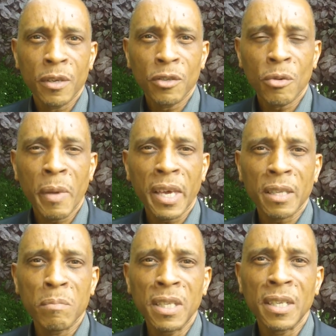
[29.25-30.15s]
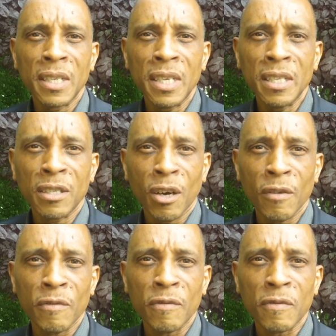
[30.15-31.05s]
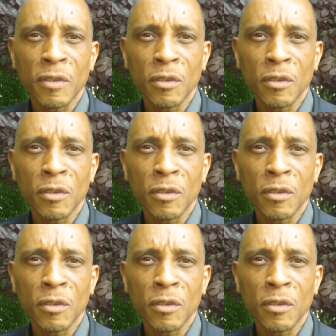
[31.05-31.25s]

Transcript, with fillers: to make it meet the needs of